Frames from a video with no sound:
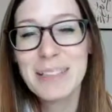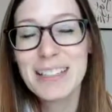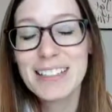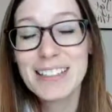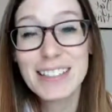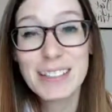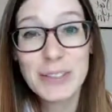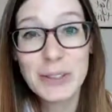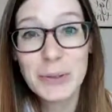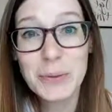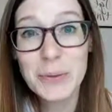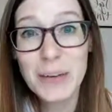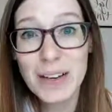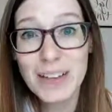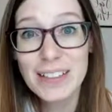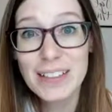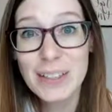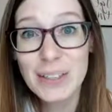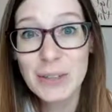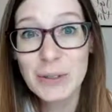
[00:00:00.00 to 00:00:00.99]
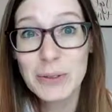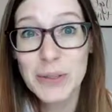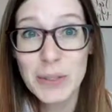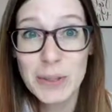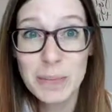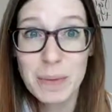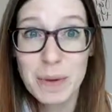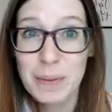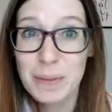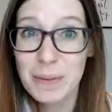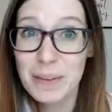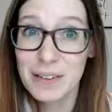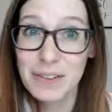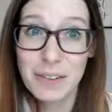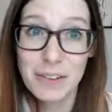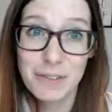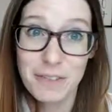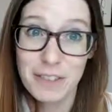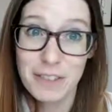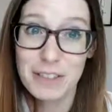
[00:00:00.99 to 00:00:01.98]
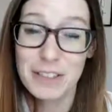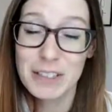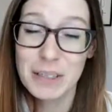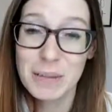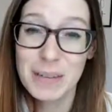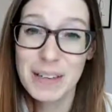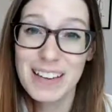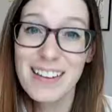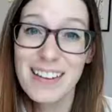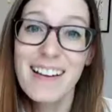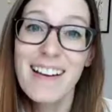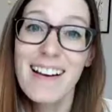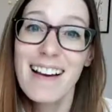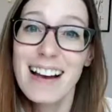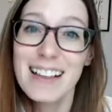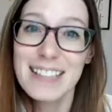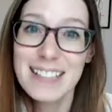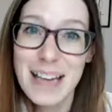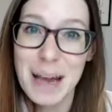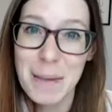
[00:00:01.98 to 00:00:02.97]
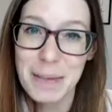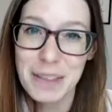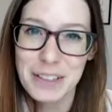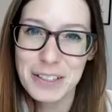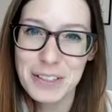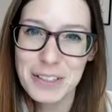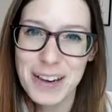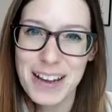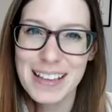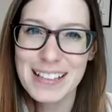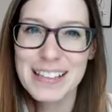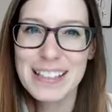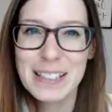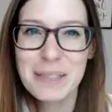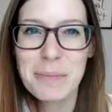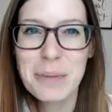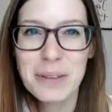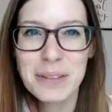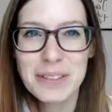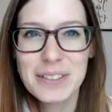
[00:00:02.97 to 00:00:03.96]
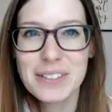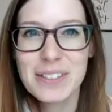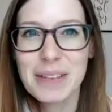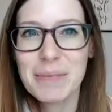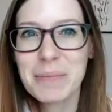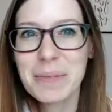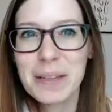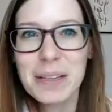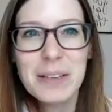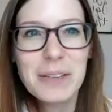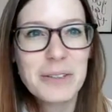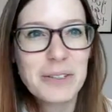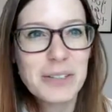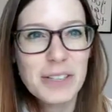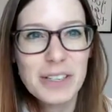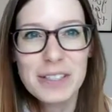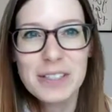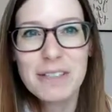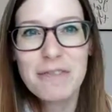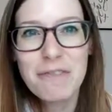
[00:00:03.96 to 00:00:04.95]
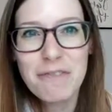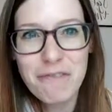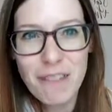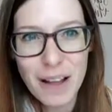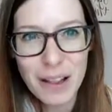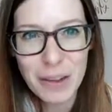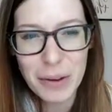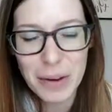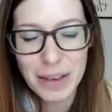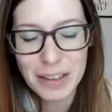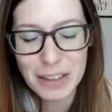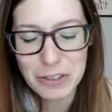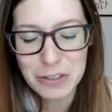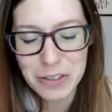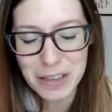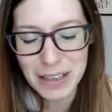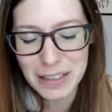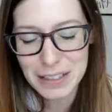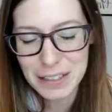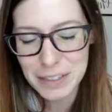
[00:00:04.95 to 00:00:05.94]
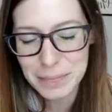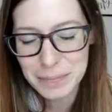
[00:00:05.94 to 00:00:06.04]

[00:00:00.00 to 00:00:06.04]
because I do want you to be one of the first to be on top of the trend as opposed to somebody who's just following the trend.